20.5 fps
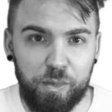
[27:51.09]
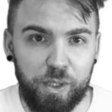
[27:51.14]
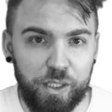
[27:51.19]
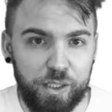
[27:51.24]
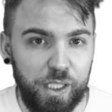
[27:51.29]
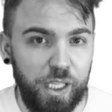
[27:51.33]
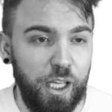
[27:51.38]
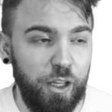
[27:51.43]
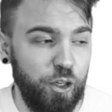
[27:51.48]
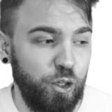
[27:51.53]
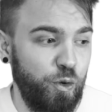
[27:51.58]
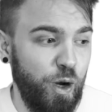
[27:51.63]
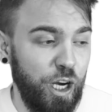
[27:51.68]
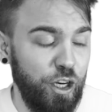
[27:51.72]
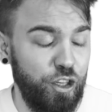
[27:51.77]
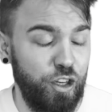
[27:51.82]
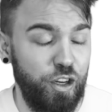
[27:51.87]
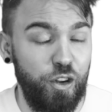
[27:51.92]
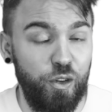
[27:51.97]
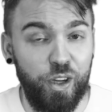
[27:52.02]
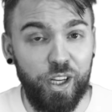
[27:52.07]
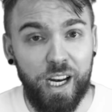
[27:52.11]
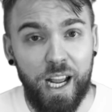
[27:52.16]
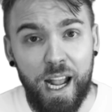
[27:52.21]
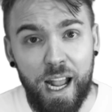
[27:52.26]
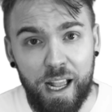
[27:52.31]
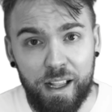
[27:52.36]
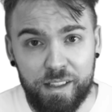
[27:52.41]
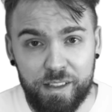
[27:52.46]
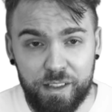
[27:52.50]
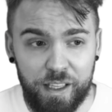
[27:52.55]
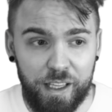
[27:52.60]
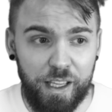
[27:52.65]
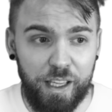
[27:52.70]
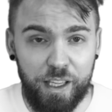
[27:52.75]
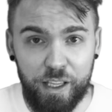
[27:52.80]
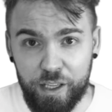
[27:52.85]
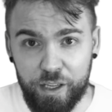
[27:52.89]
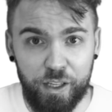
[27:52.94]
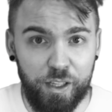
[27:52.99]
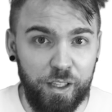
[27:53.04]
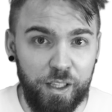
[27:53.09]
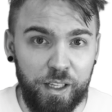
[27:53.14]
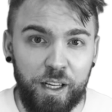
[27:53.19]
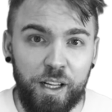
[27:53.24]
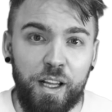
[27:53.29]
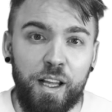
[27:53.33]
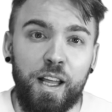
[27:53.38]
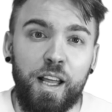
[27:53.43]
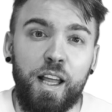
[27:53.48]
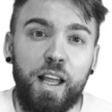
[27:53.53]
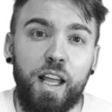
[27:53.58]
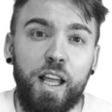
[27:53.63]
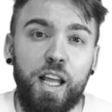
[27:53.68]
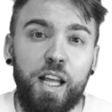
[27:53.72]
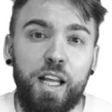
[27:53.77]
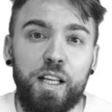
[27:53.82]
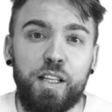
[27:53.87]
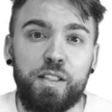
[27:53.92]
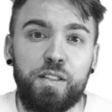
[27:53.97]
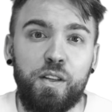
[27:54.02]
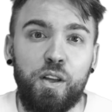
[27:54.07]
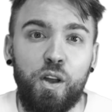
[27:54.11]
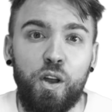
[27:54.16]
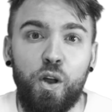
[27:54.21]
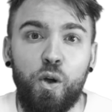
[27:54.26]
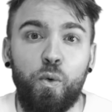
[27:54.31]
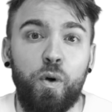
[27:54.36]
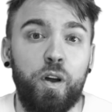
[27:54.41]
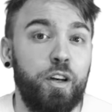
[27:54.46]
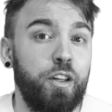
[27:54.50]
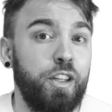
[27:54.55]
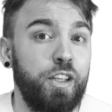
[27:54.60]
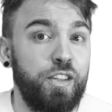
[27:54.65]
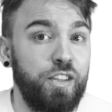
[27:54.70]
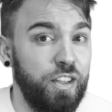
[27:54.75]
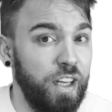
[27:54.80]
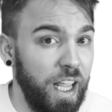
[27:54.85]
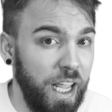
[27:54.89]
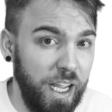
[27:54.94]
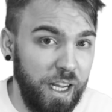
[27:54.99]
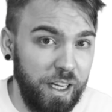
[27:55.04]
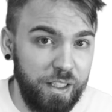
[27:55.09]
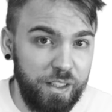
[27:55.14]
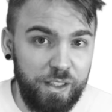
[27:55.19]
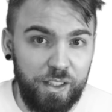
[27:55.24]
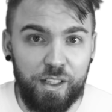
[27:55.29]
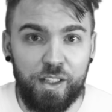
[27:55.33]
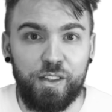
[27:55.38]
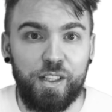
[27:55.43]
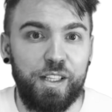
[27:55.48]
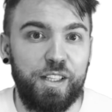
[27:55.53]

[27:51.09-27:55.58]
Because another question you could ask here is, what are the stakes?